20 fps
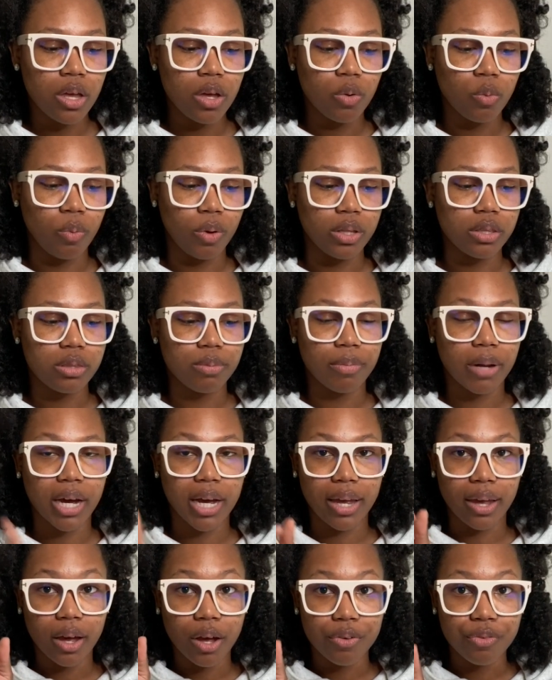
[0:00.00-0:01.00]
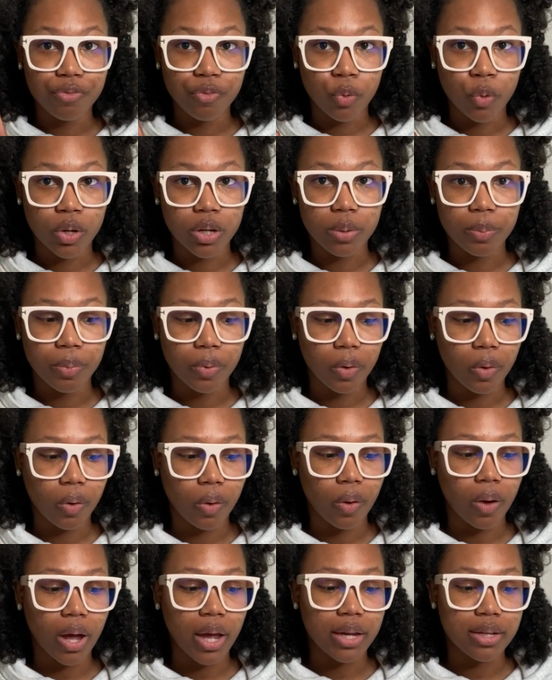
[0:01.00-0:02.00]
with my
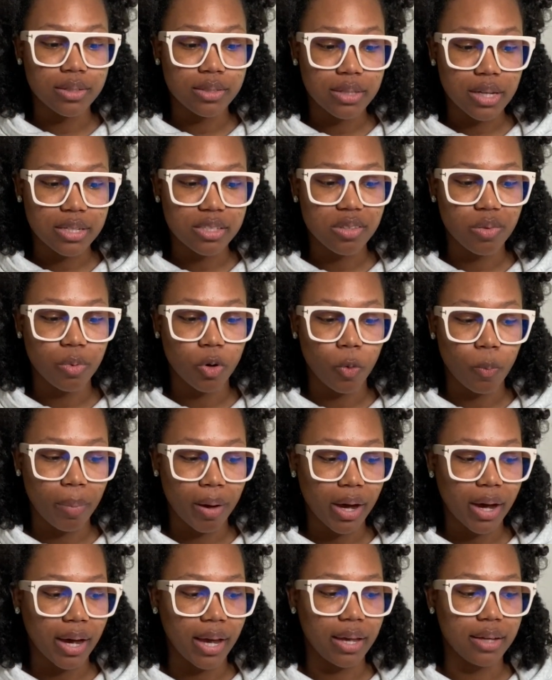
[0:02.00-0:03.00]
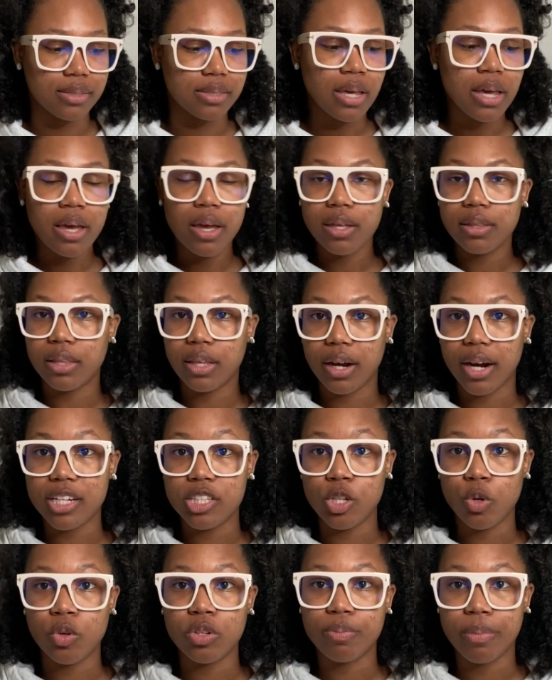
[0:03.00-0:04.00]
affordable, accessible bags than I
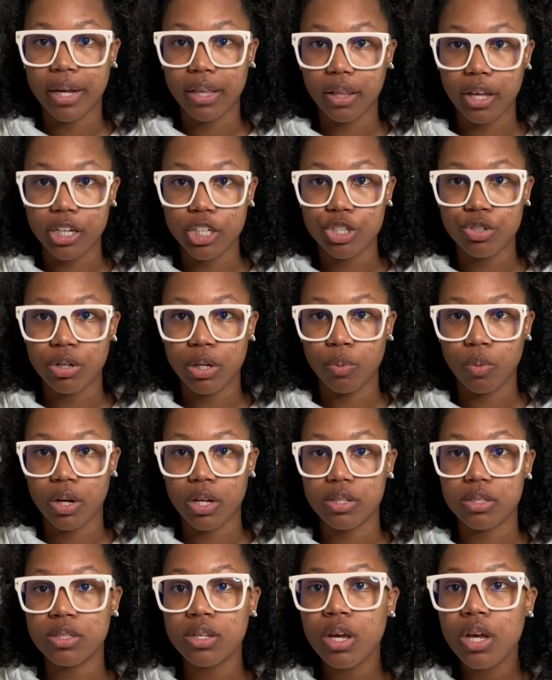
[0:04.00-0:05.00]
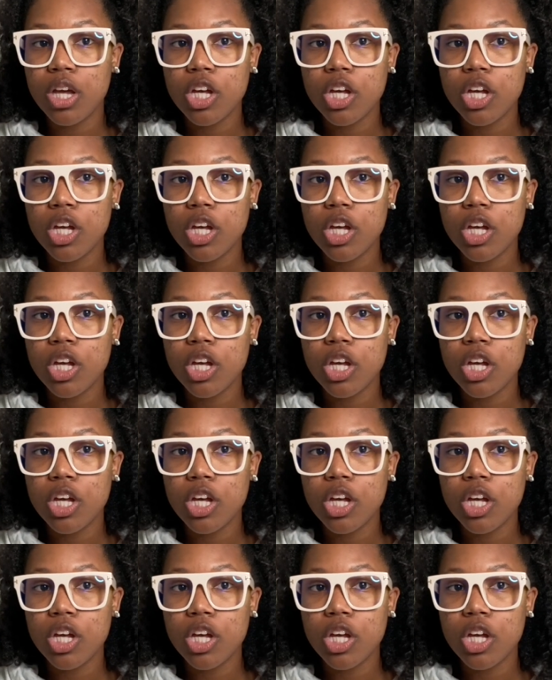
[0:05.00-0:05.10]
do with my luxury ones.